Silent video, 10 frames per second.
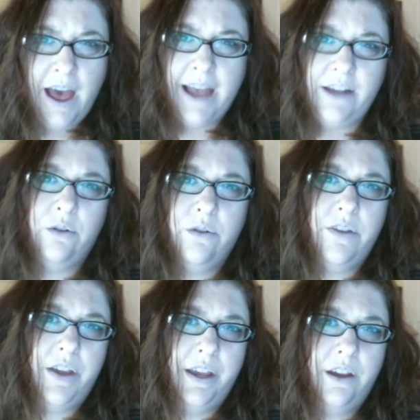I don't
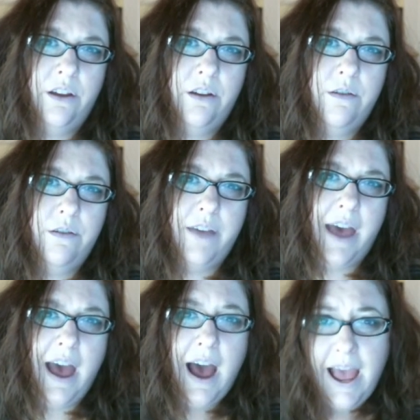think
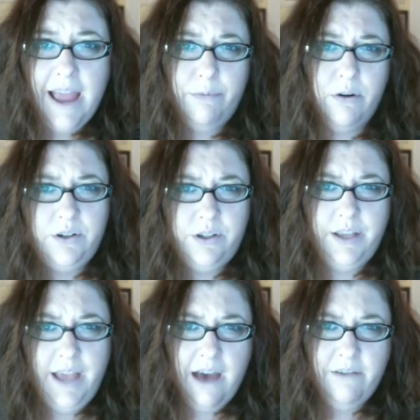that I
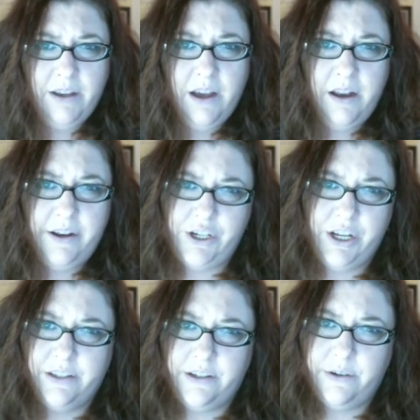personally haven't gotten a
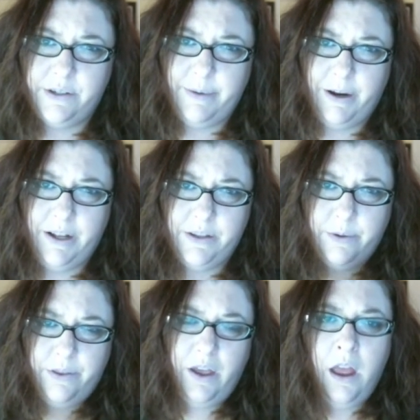chance to experience
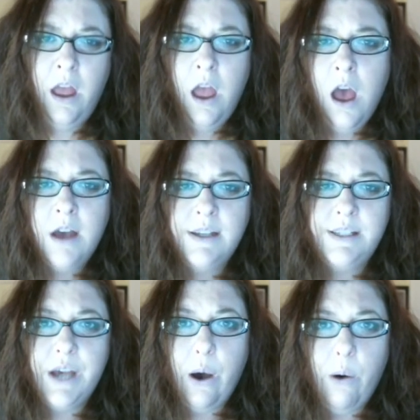with it.
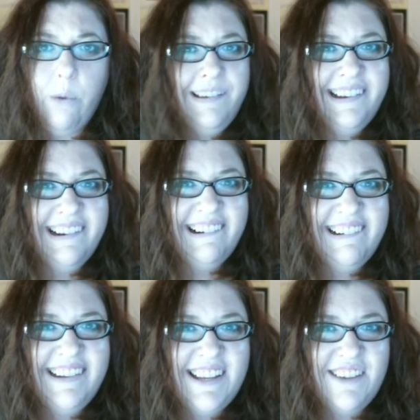So, you know,
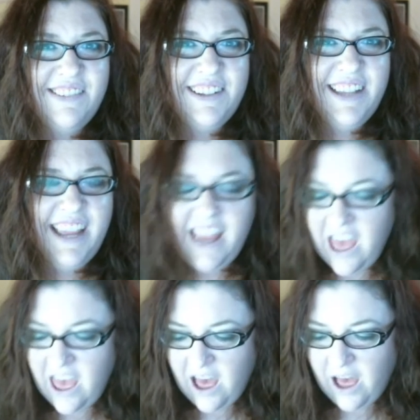definitely,
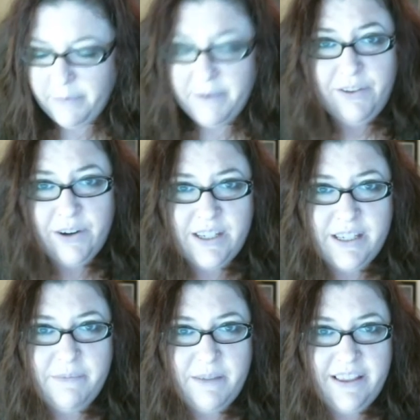um, if there is
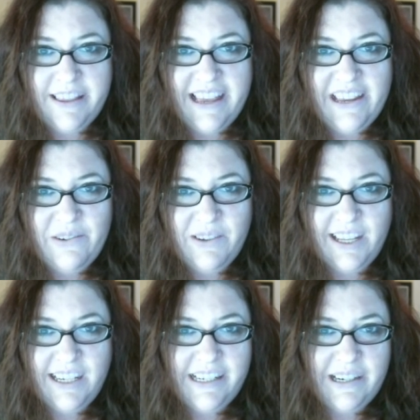something that you would
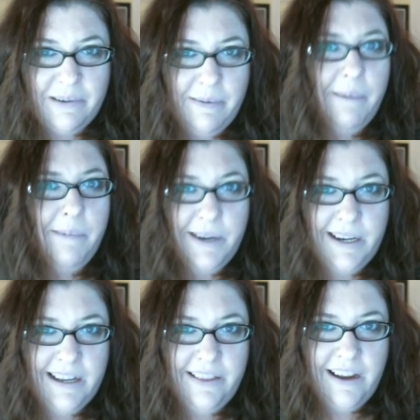like to hear about, put
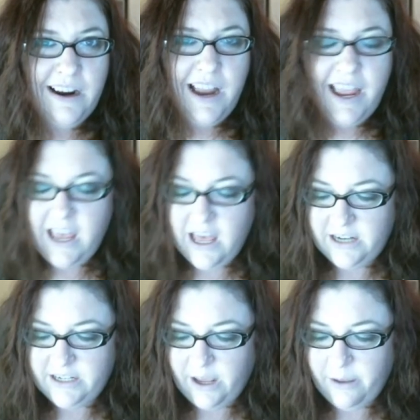it in there,
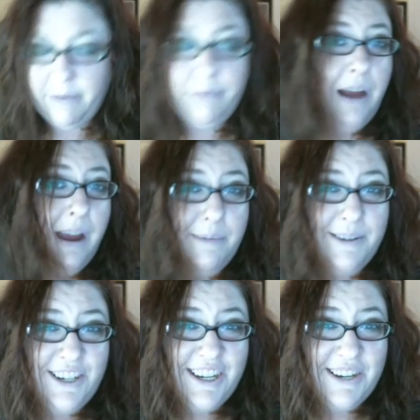and um, I
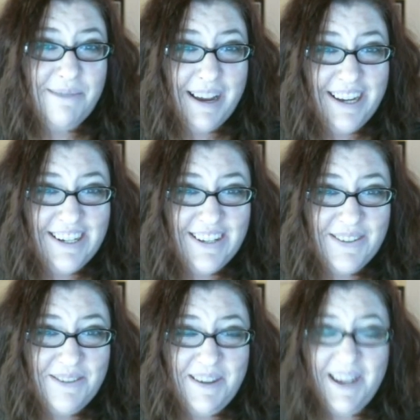appreciate your patience
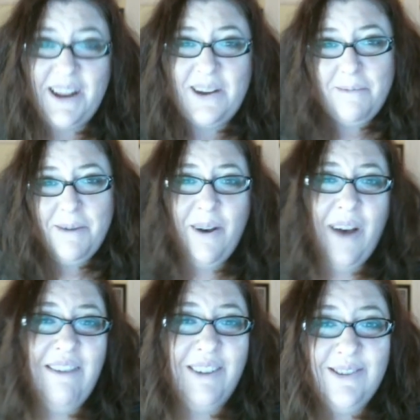with me, and I hope you all
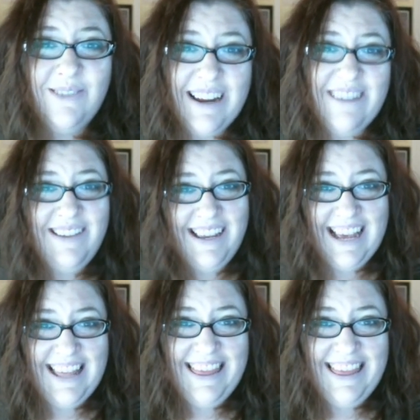have a great weekend.